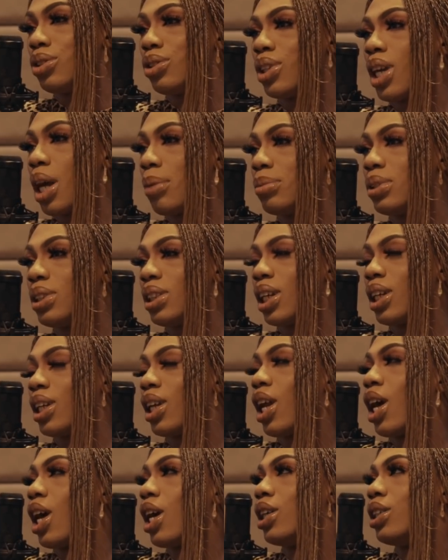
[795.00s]
it, you get what I'm saying?
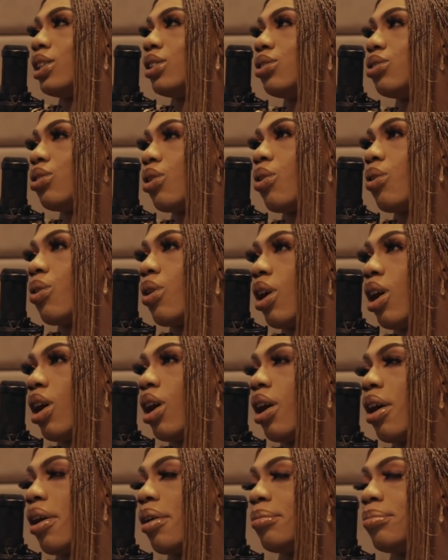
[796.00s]
So
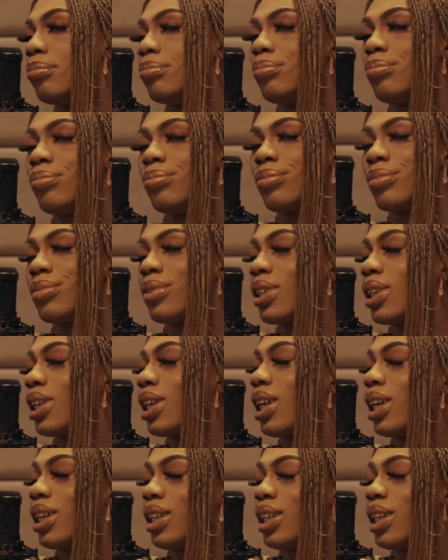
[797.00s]

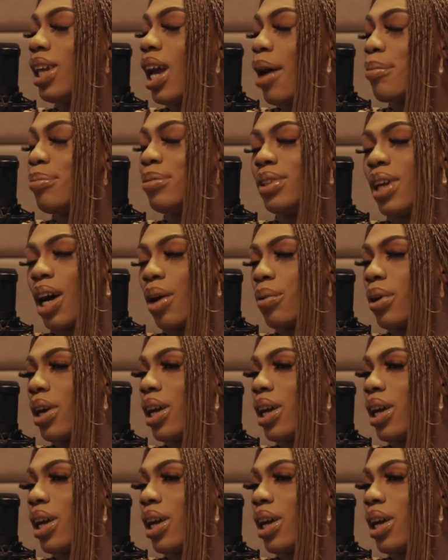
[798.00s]
it didn't happen that